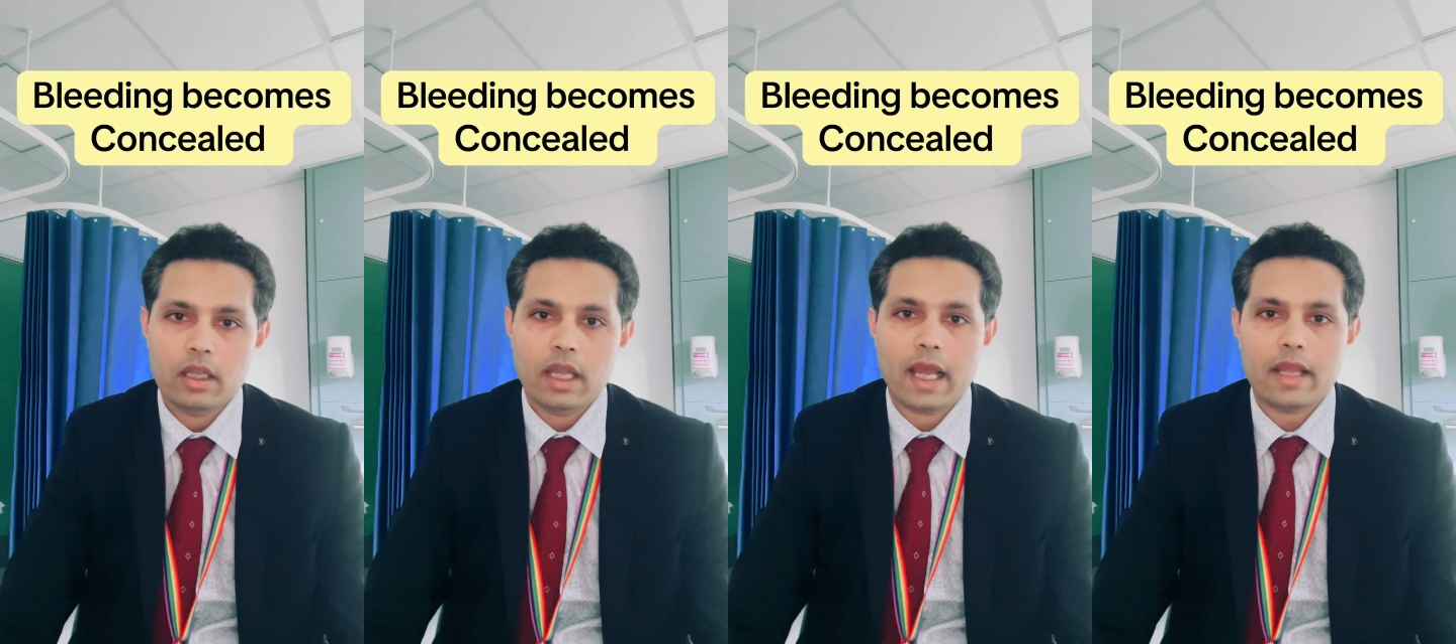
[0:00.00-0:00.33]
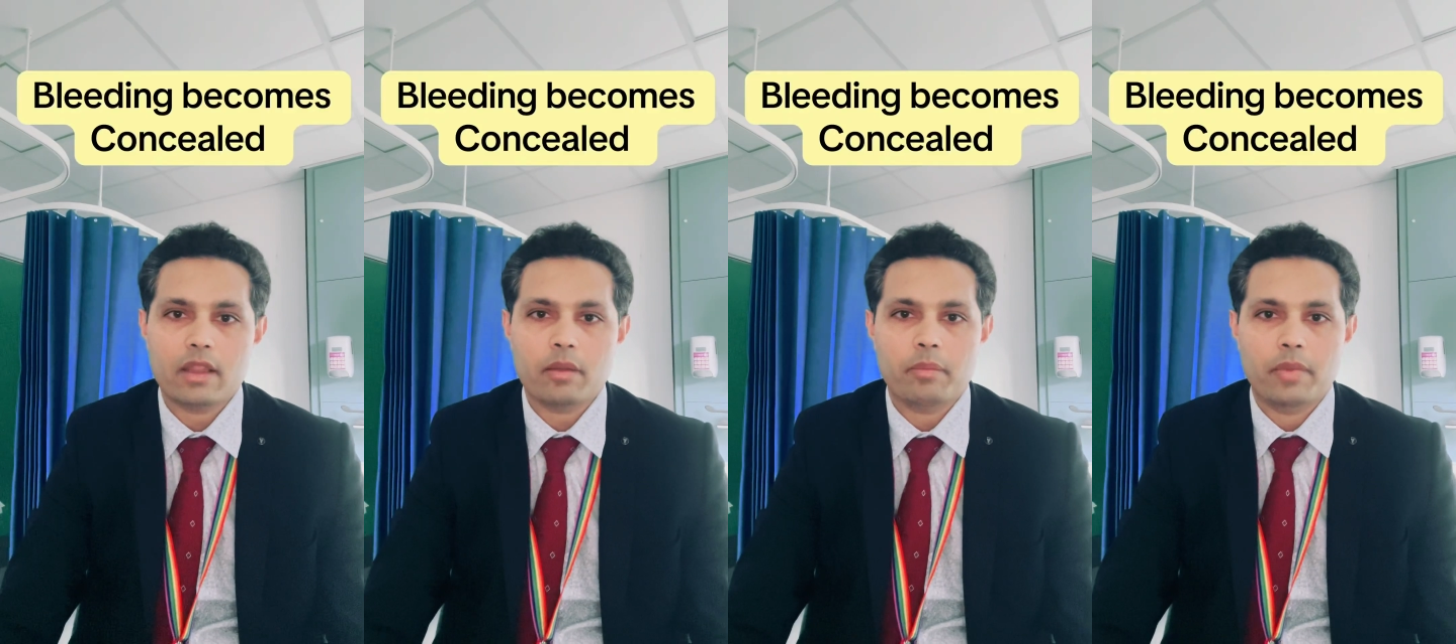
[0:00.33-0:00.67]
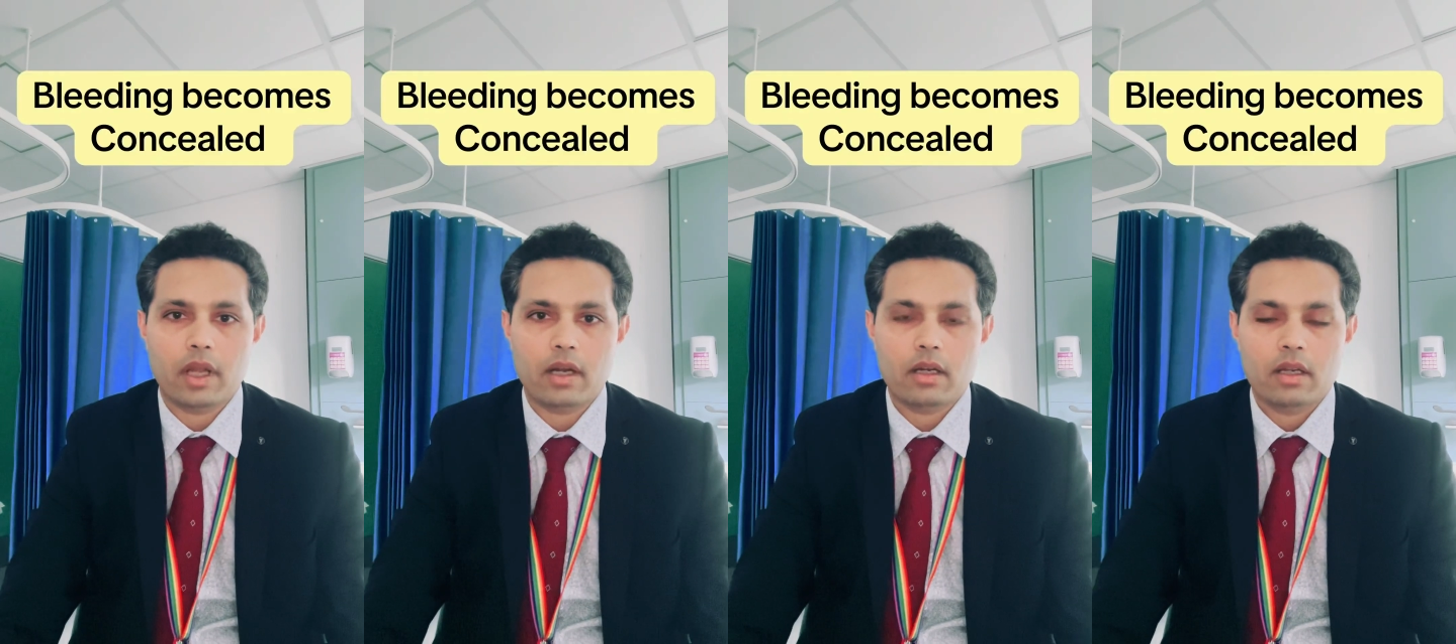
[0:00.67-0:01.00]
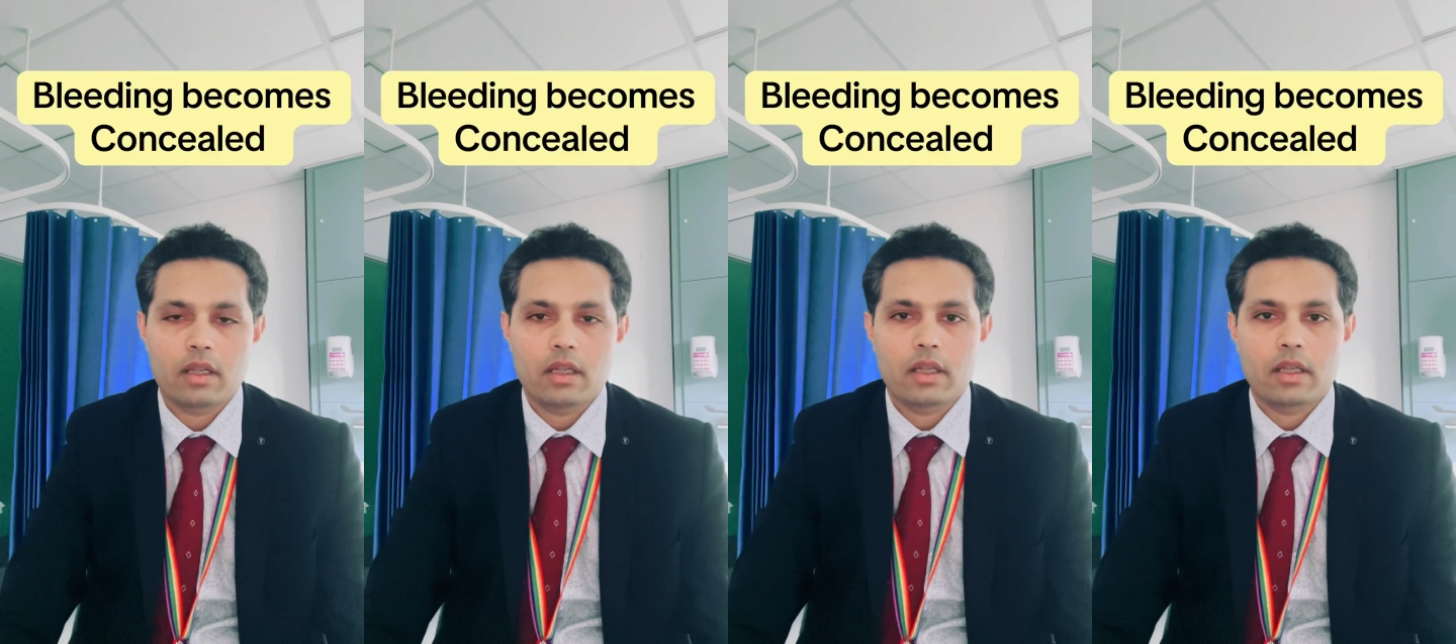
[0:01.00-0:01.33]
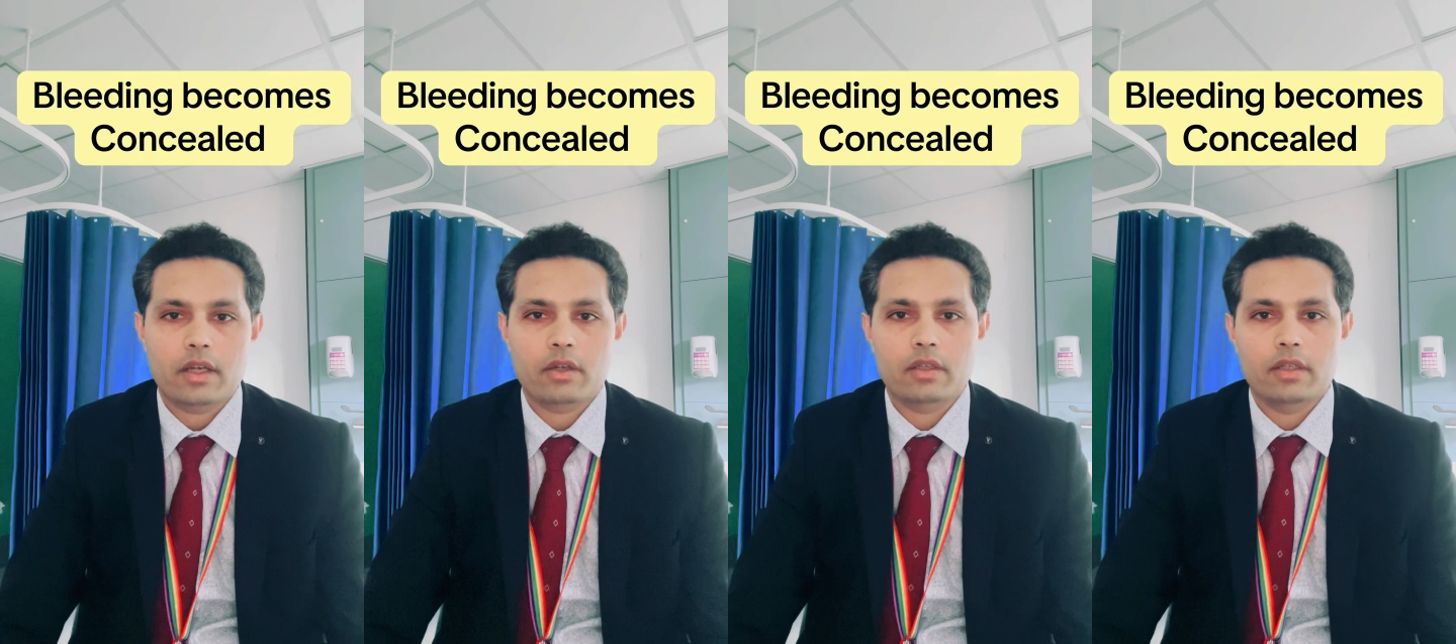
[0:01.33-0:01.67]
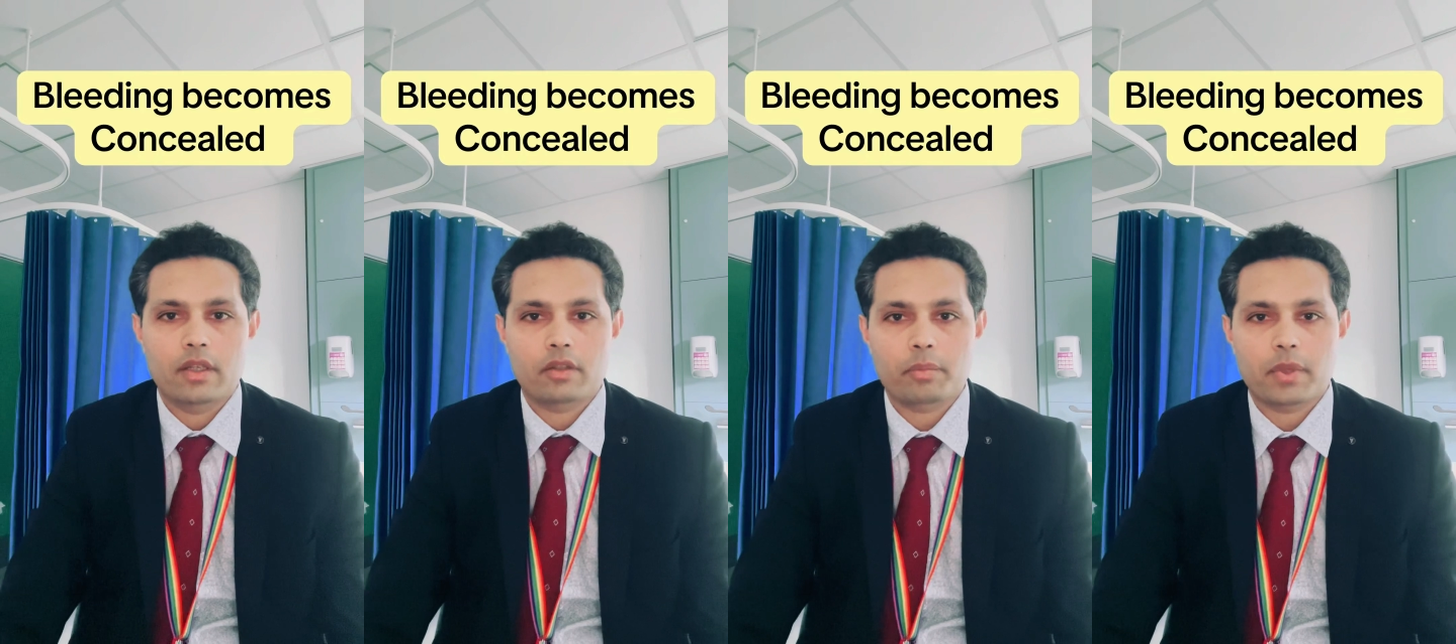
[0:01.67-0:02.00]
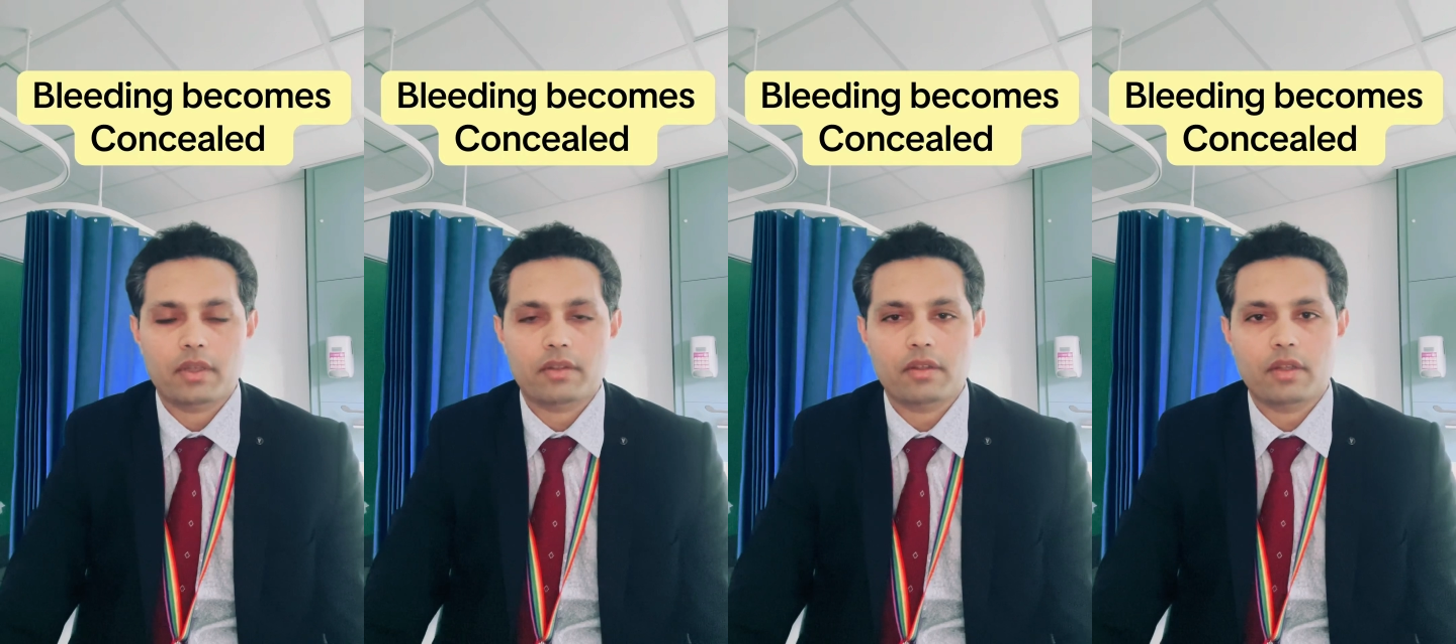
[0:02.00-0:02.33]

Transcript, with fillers: and the blood, it disperses